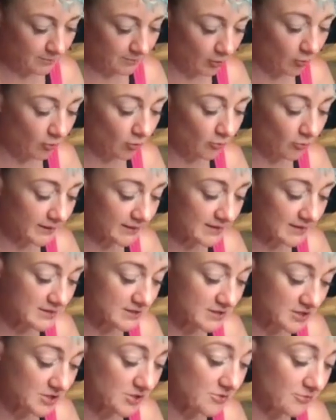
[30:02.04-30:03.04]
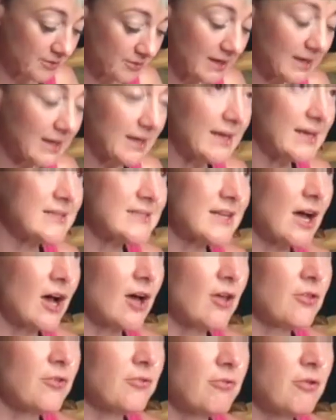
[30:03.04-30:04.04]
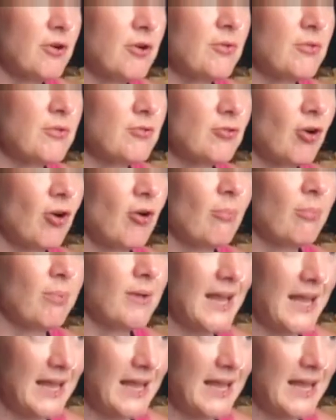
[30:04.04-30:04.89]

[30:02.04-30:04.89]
But all we need to do really is cut through the top